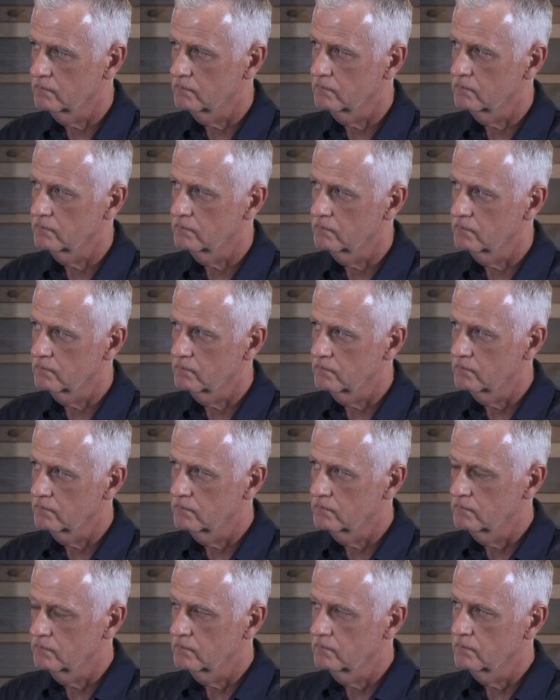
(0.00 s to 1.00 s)

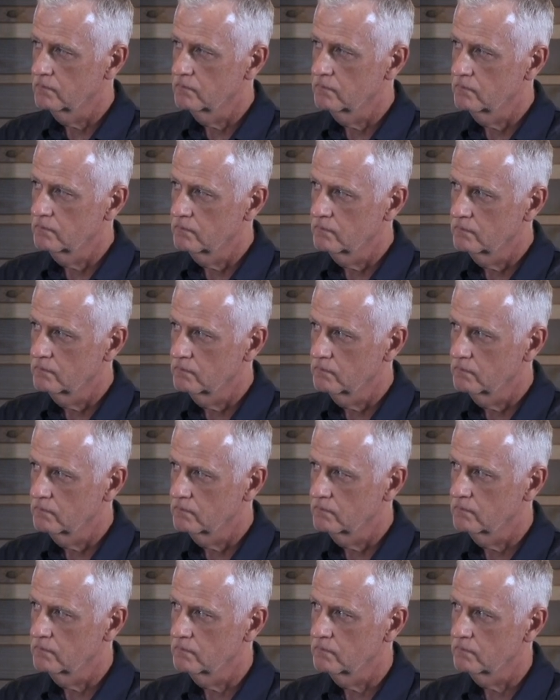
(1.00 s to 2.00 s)

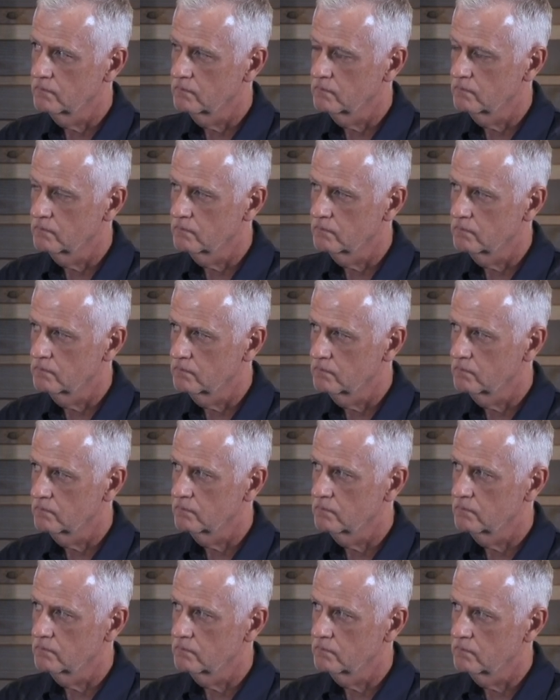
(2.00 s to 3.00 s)

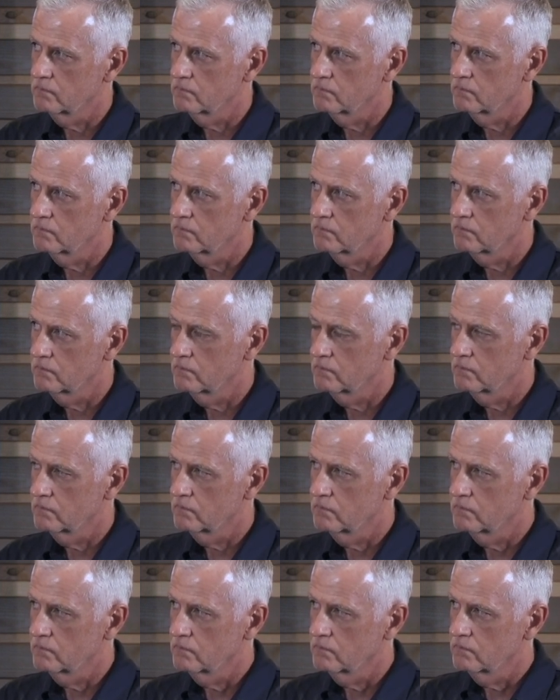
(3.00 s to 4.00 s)

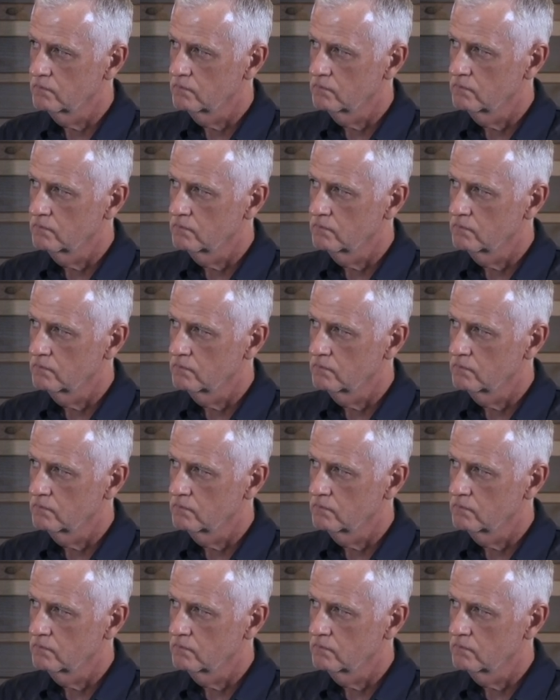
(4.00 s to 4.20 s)
(not speaking)